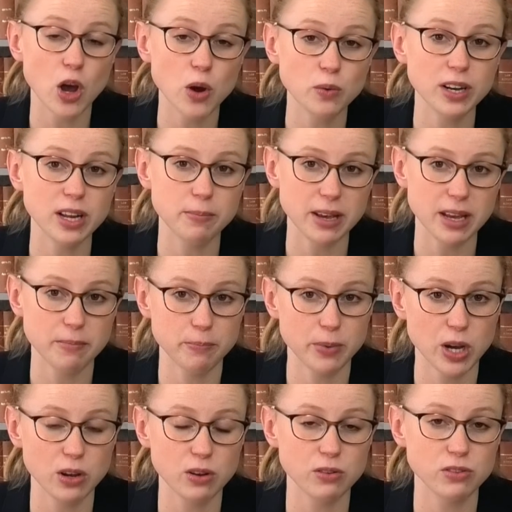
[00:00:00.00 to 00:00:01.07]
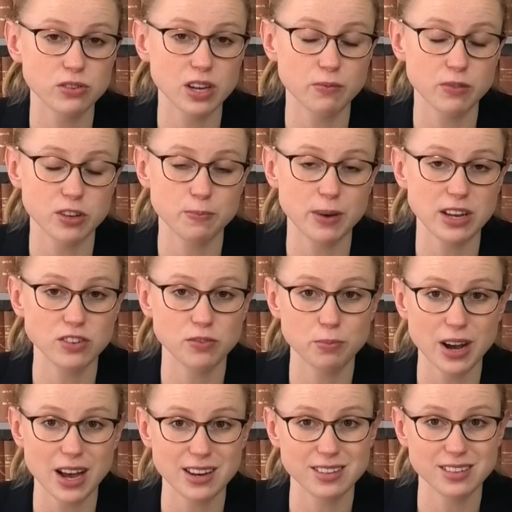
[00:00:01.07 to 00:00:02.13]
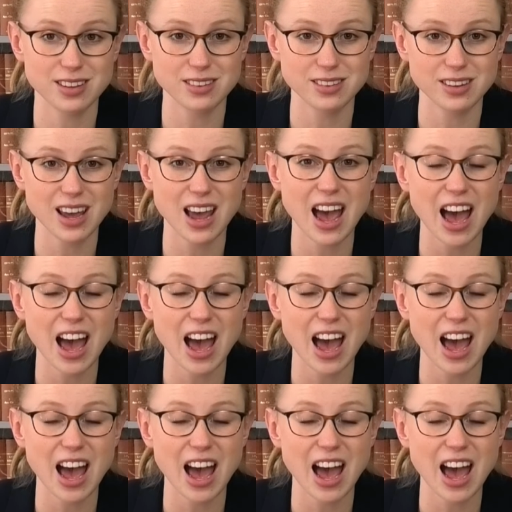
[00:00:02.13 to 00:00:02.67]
only be imposed in respect of practices that